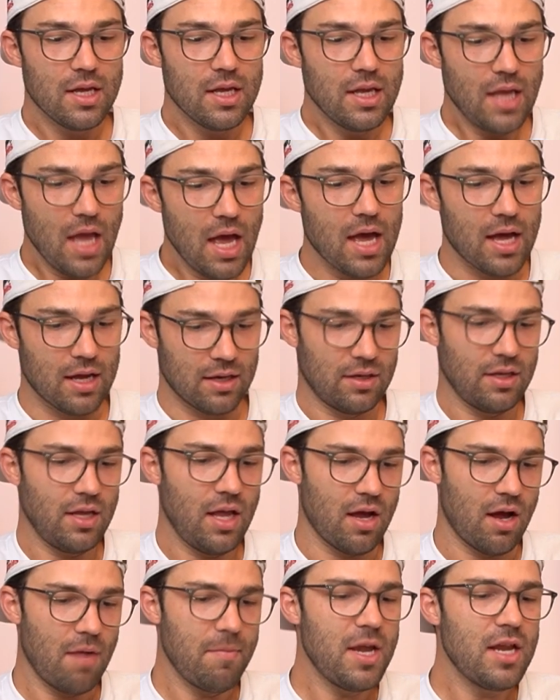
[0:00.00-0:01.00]
Yeah.
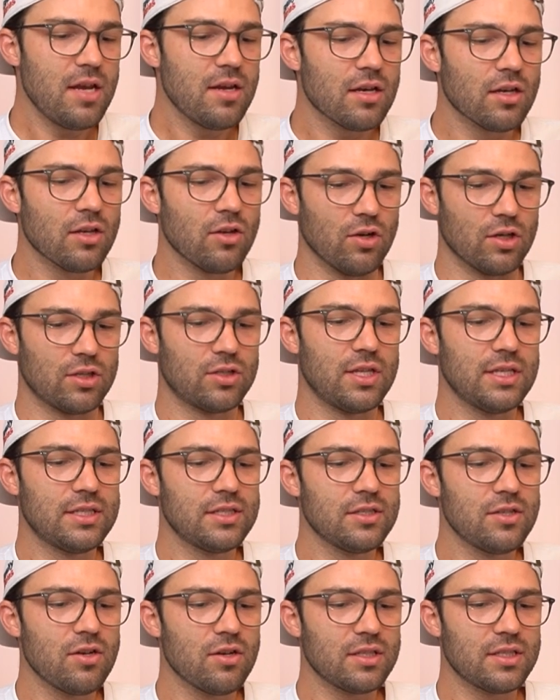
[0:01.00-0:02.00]
I mean, look, this
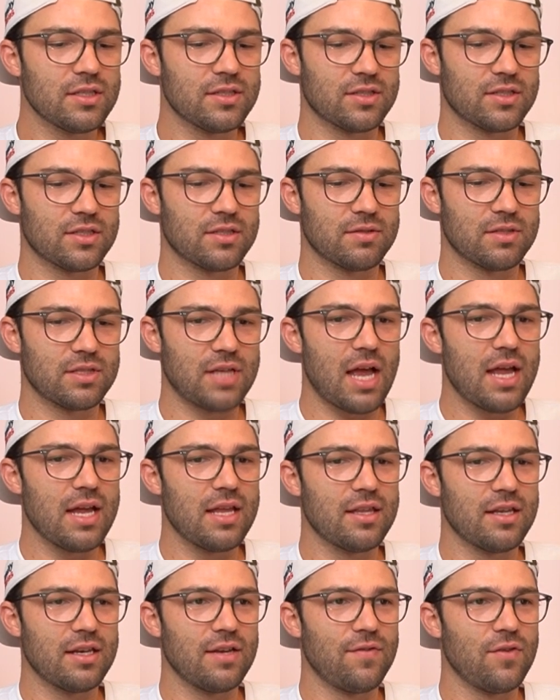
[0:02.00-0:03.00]
is not to say
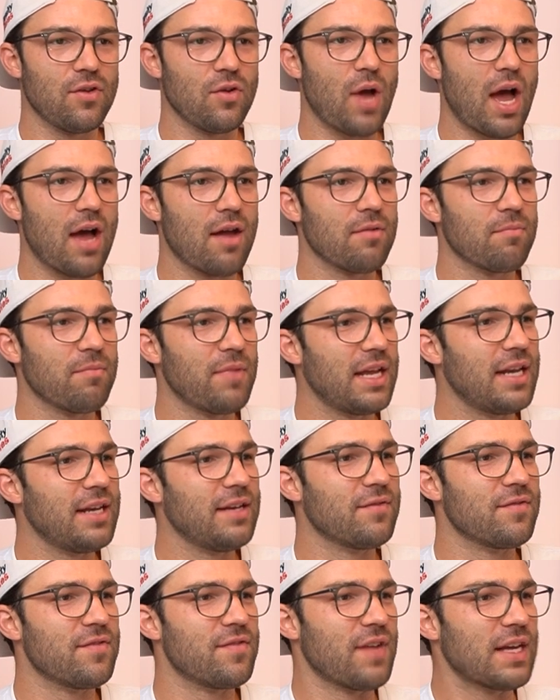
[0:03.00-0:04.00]
that if you hadn't been
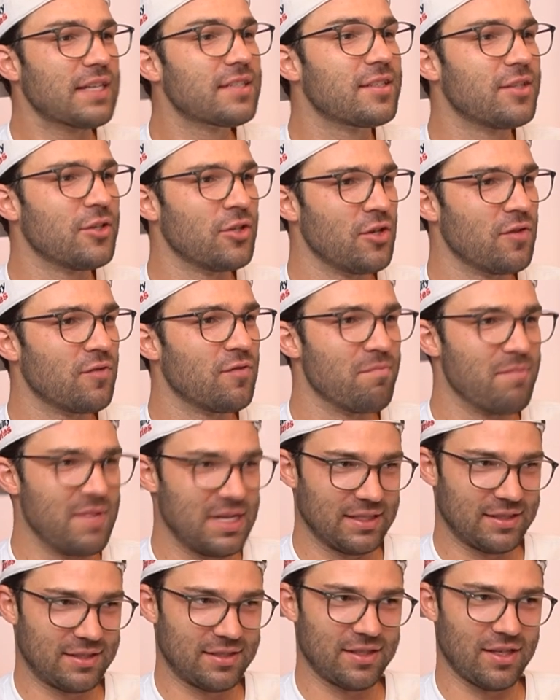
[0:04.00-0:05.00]
invested, you've
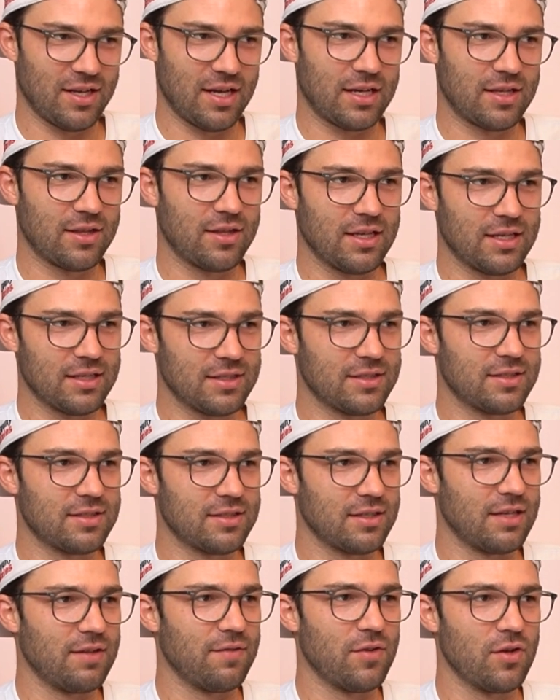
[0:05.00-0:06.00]
missed. Like,
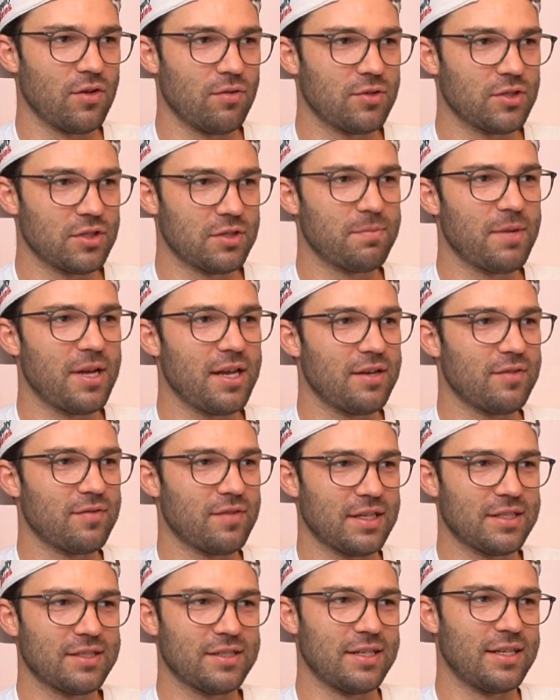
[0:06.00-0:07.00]
if you'd just been
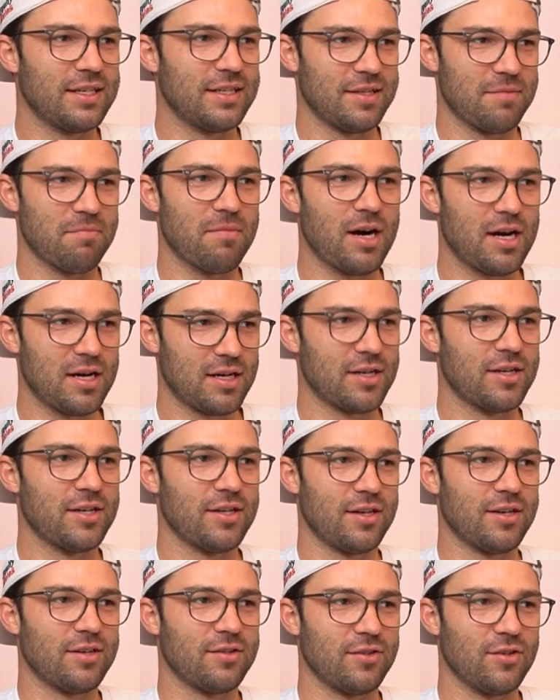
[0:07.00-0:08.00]
invested in the market,
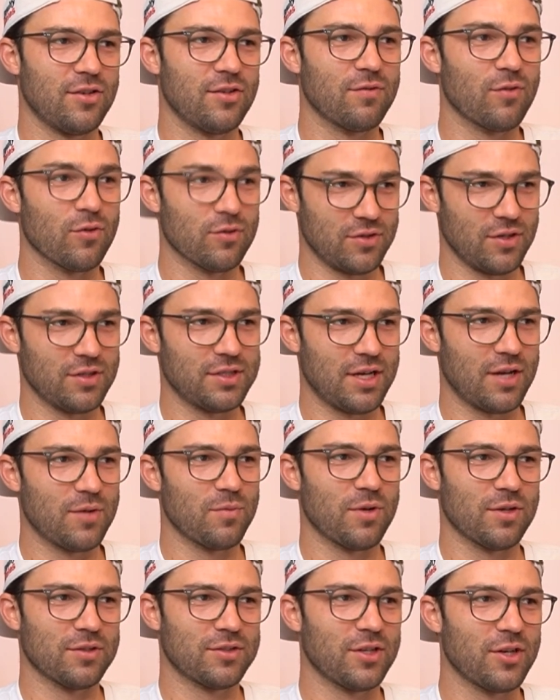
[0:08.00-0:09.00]
you've also done
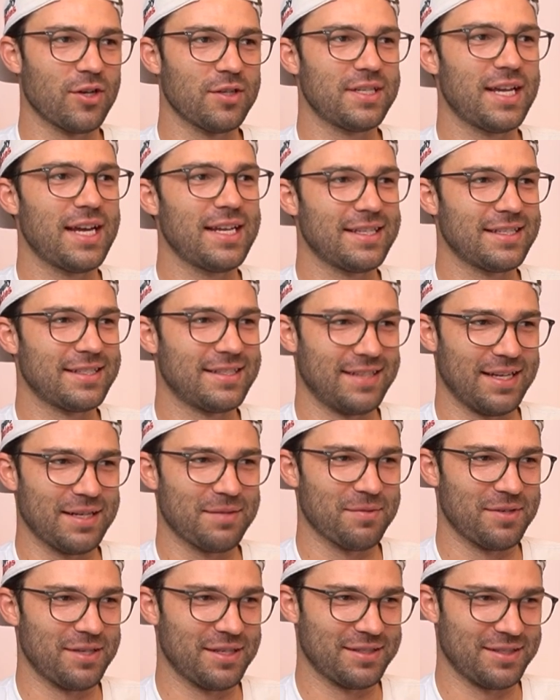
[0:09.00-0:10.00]
well. So don't take this
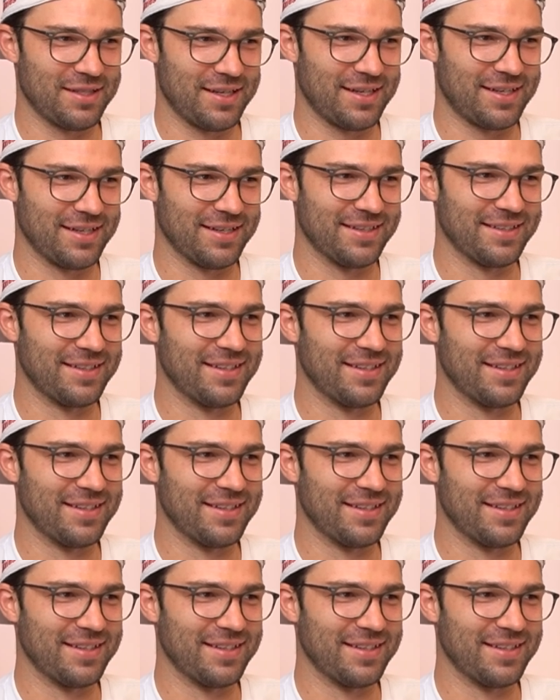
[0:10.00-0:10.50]
segment as like